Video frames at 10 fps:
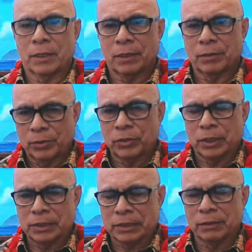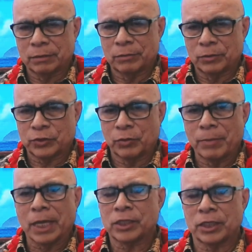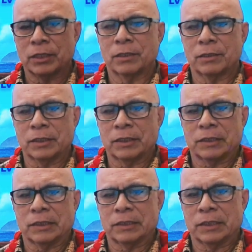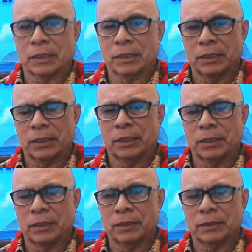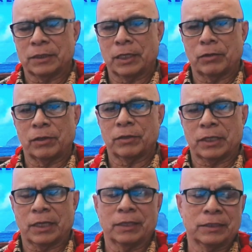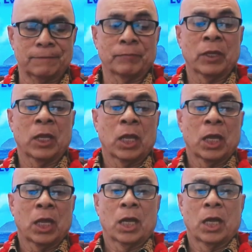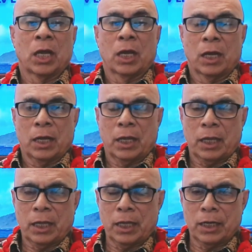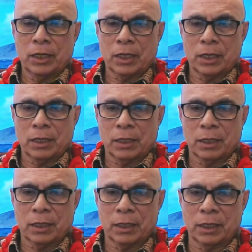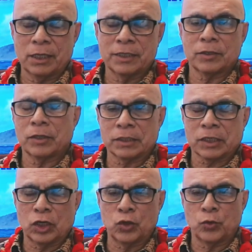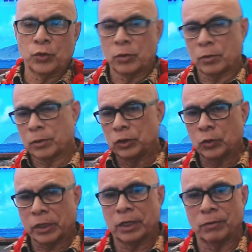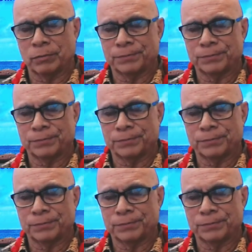You can still also imagine this is the scenario, the case. And he's on his canoe, you're on your canoe.